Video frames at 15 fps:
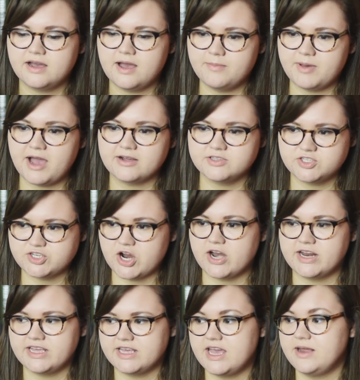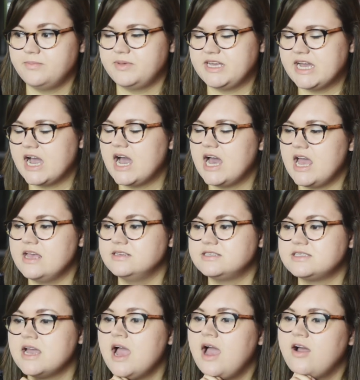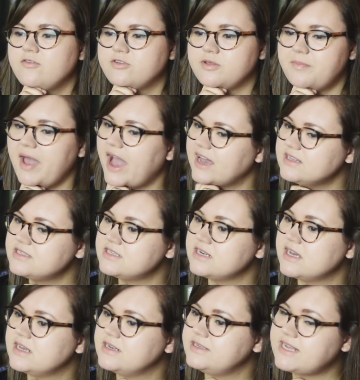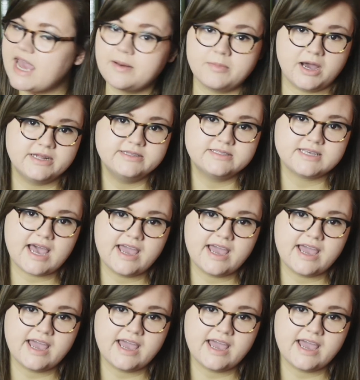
about starting it because for the past 10 months,